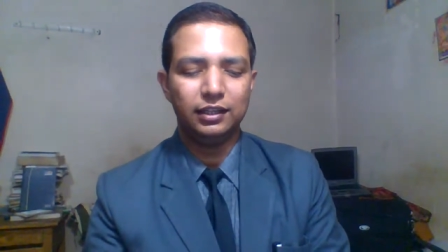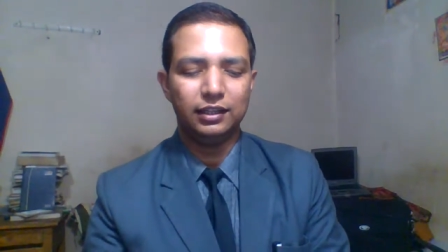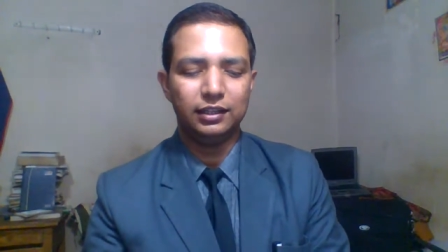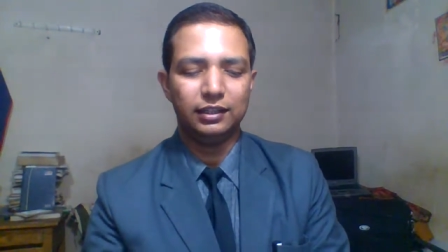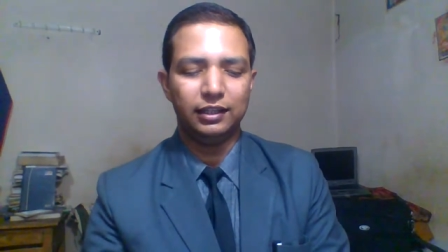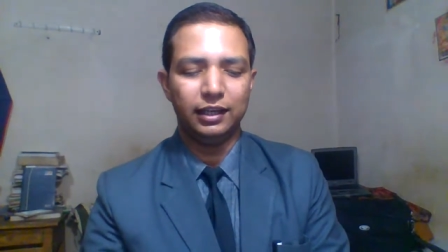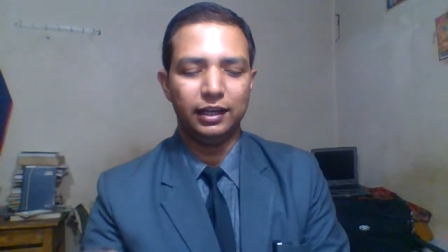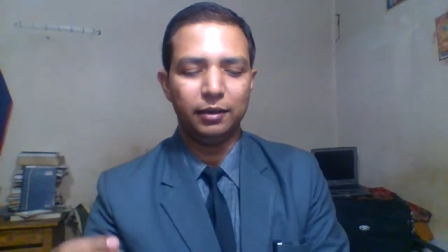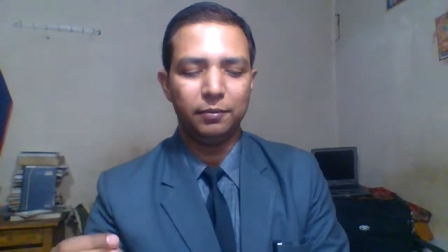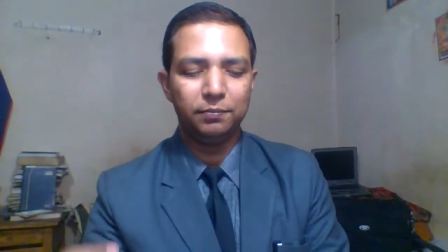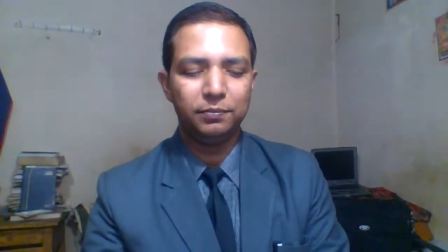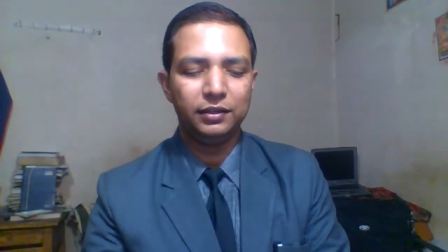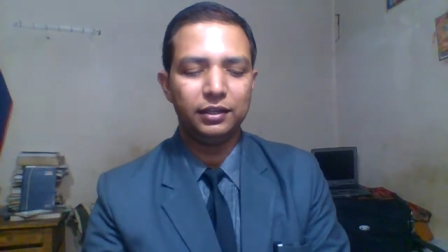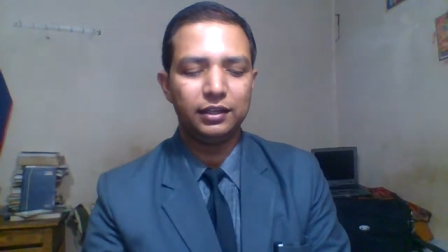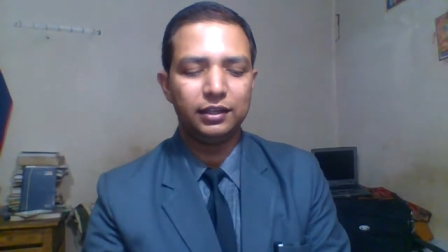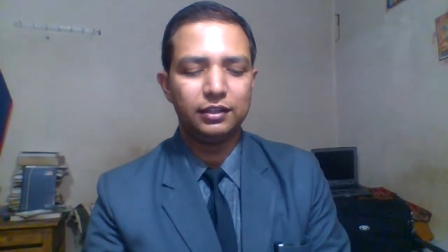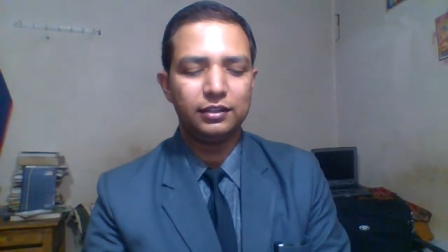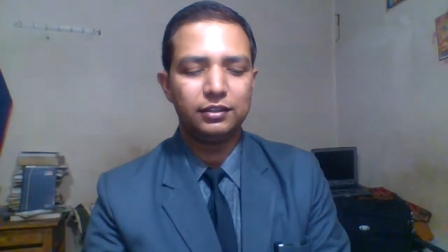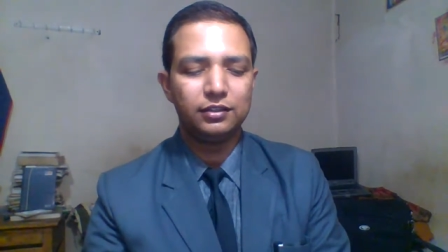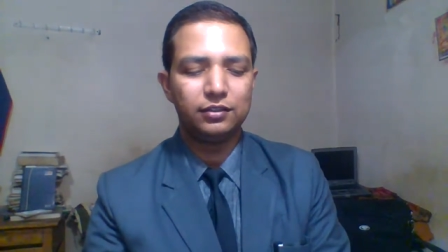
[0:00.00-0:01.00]
the
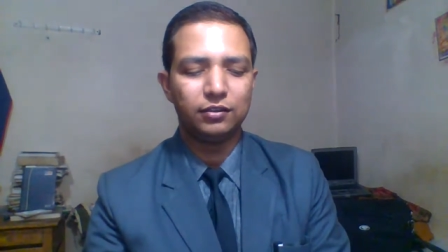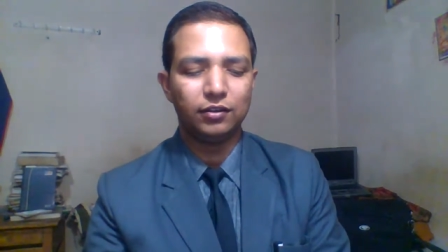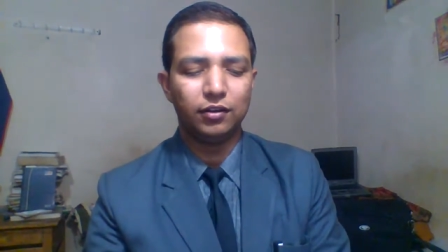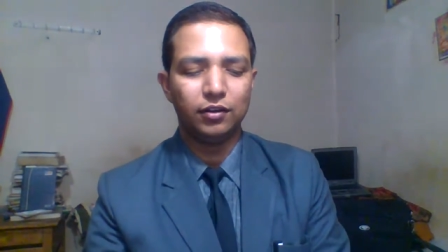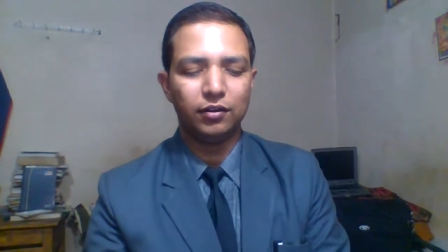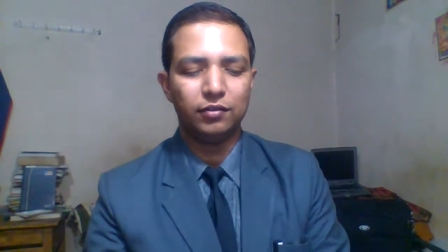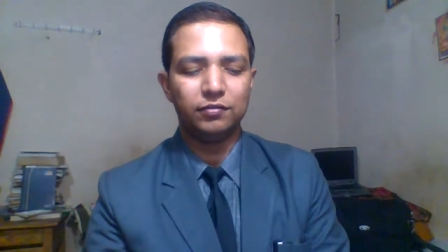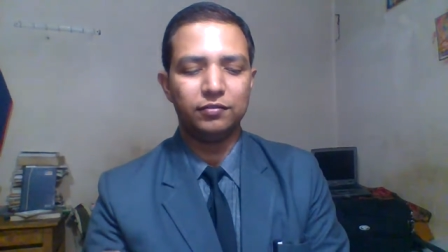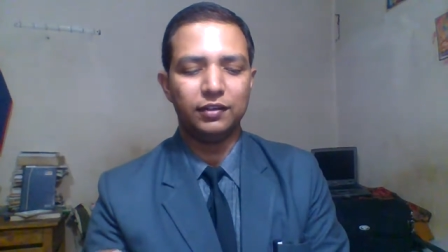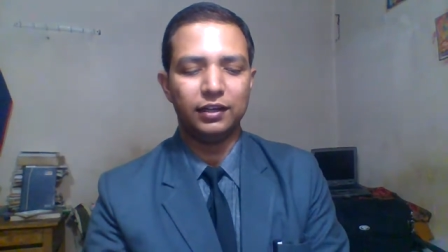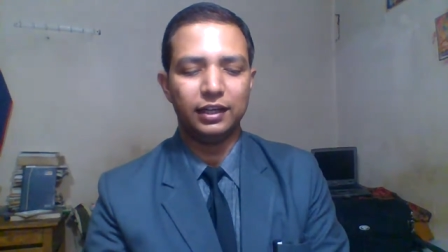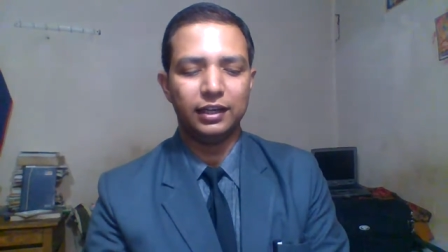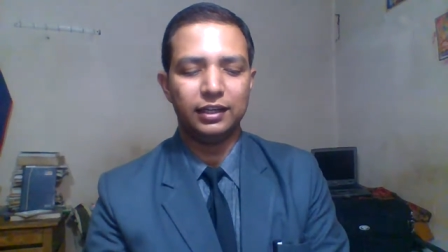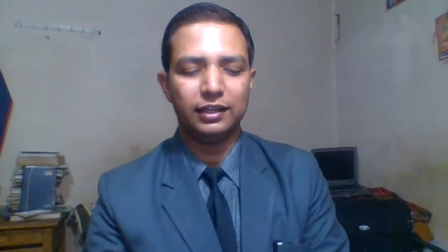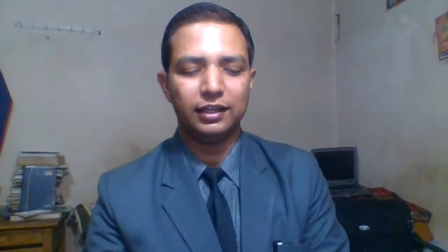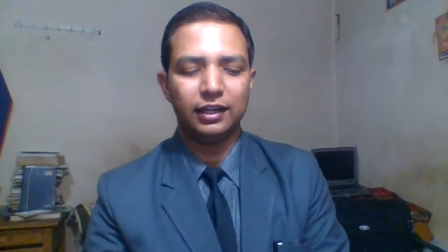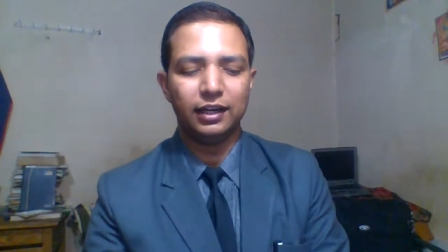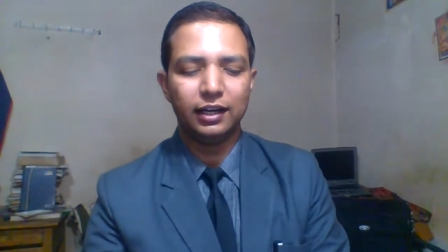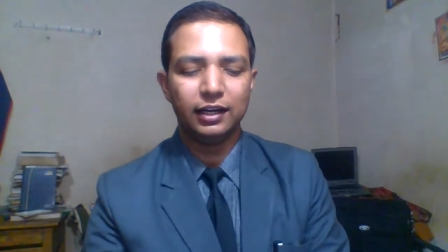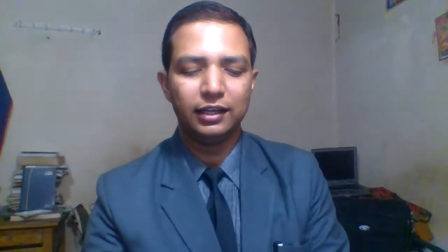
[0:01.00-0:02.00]
appearance of an
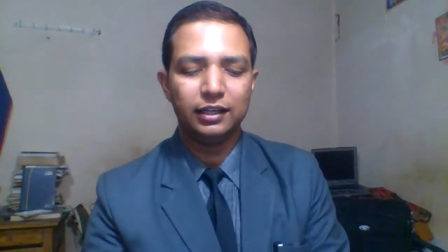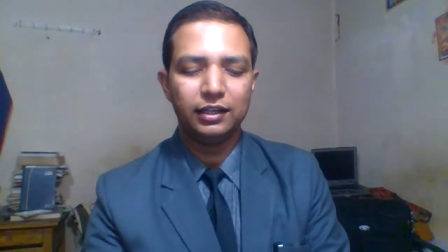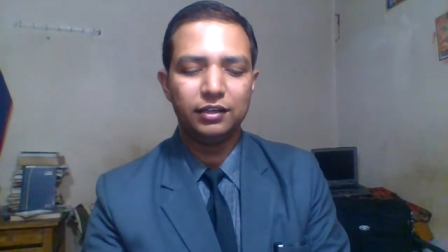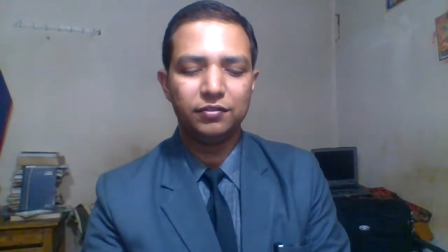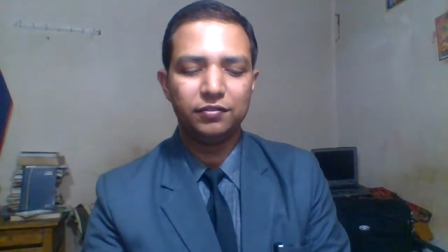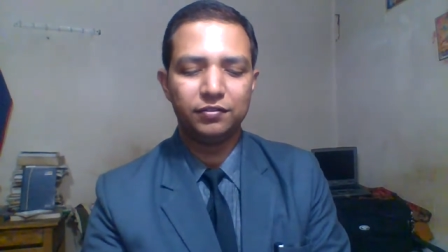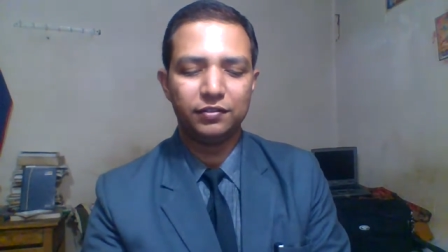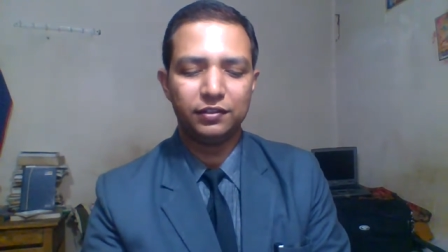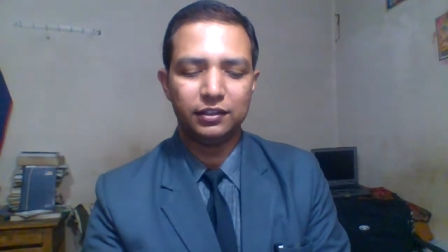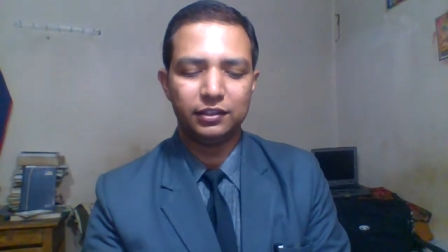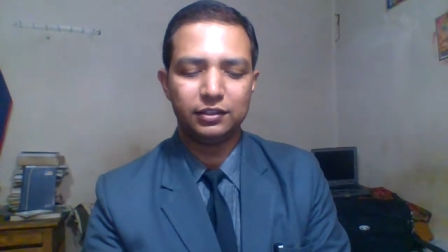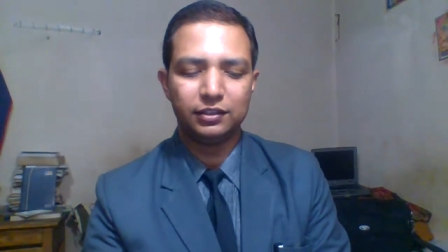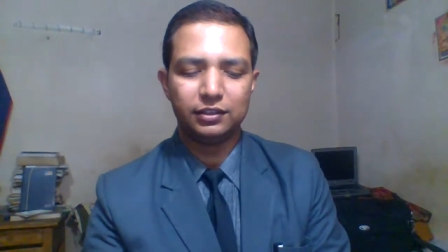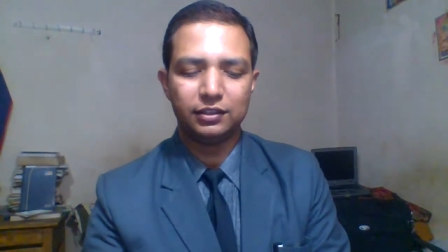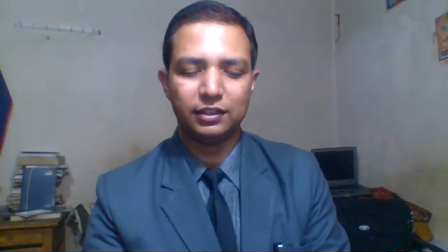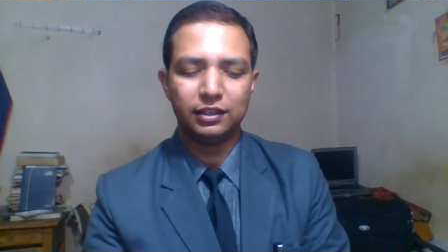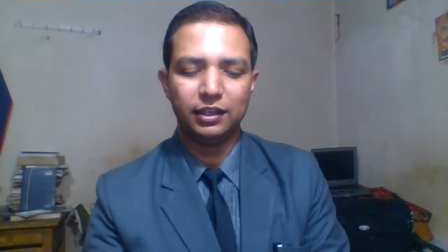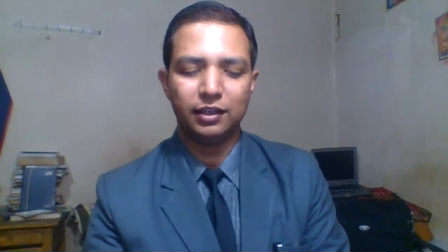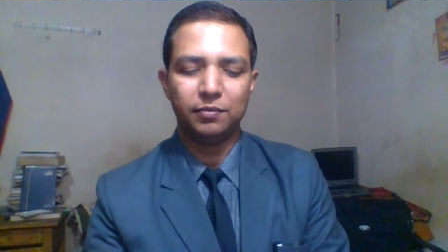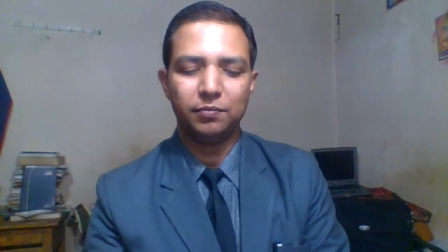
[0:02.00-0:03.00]
ugly face
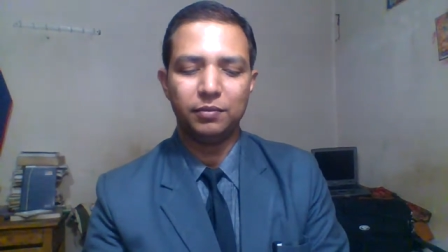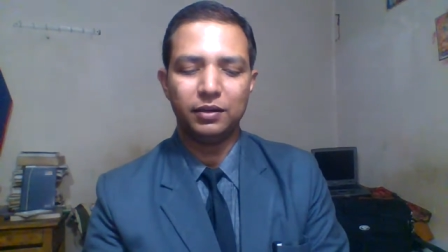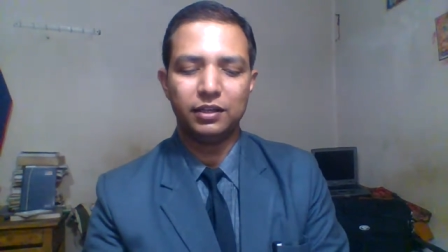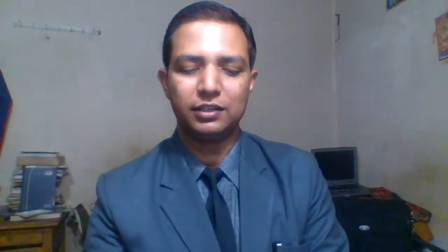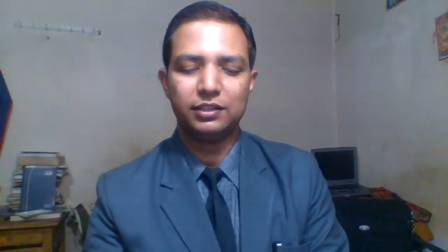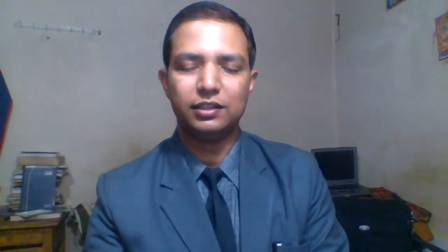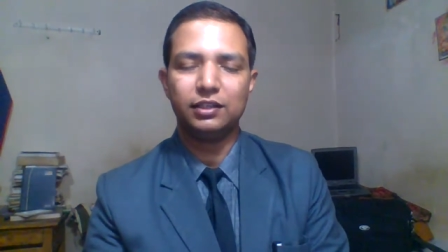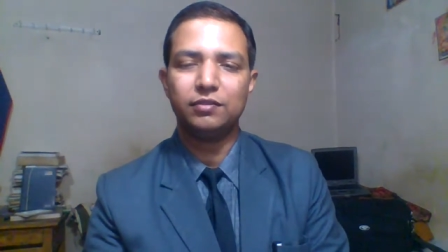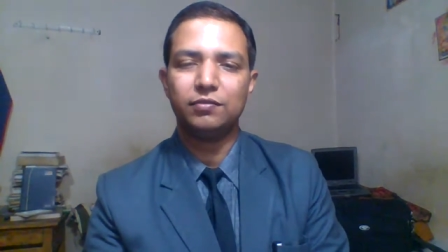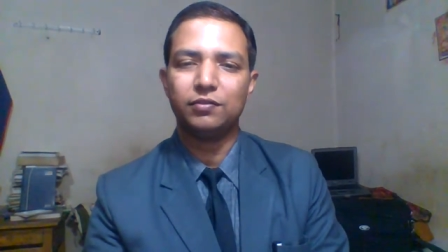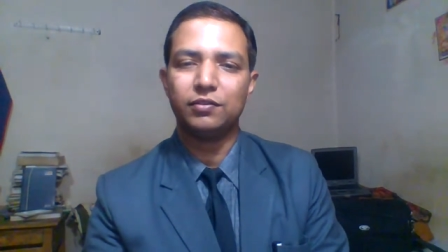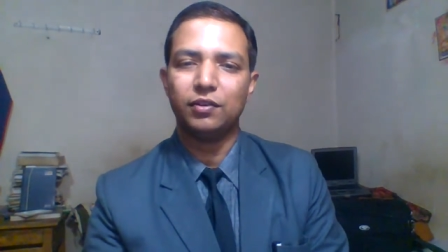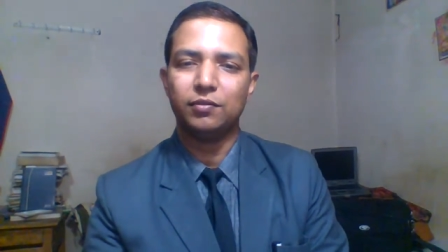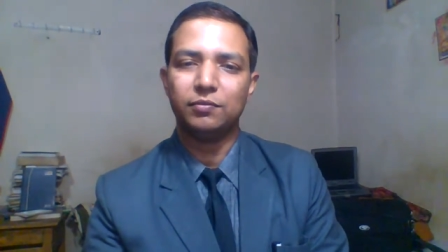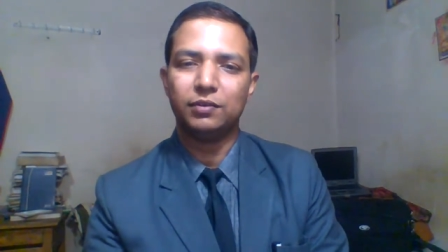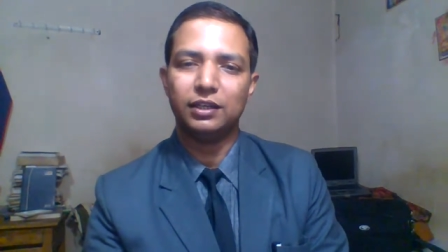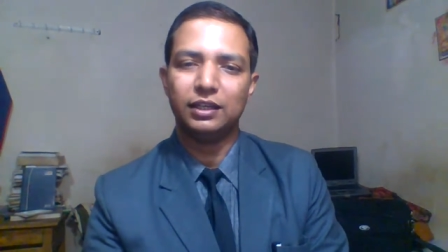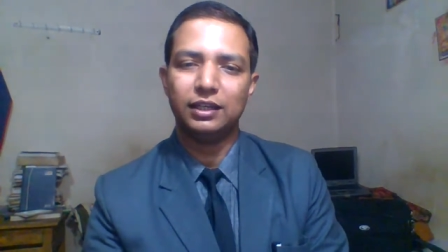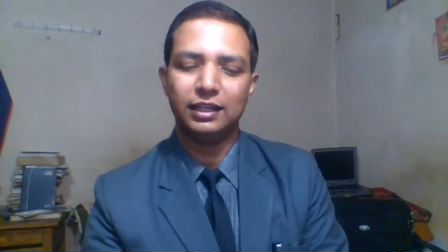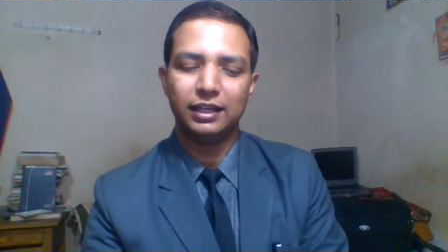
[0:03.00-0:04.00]
emerging from
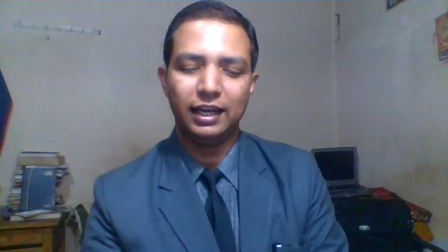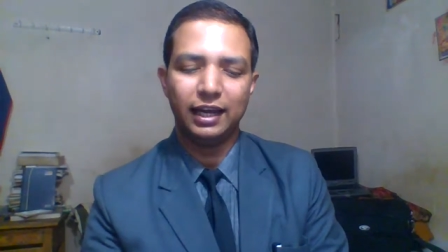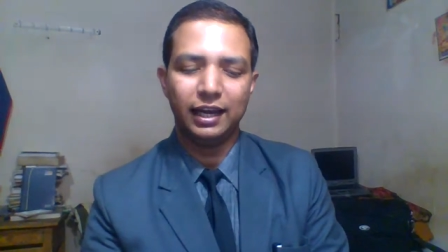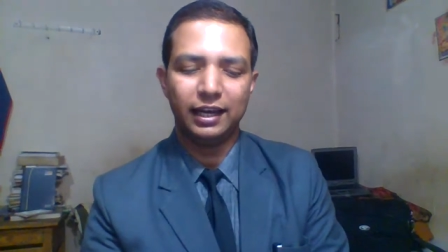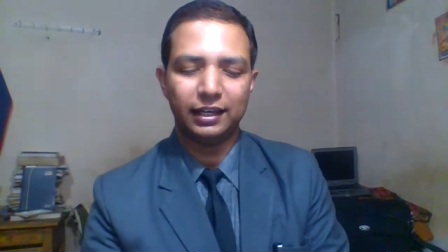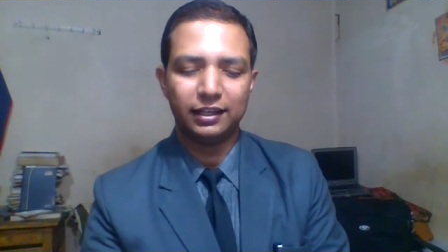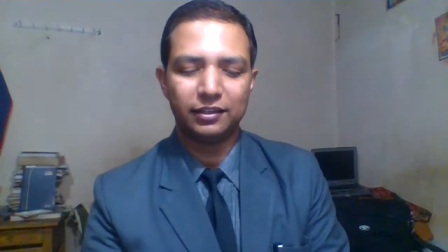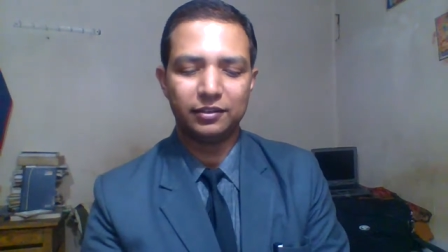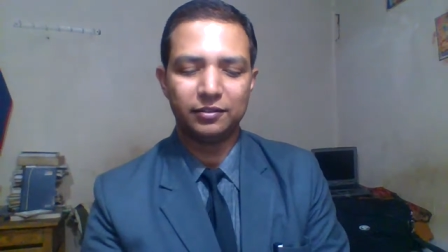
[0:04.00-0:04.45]
a lack,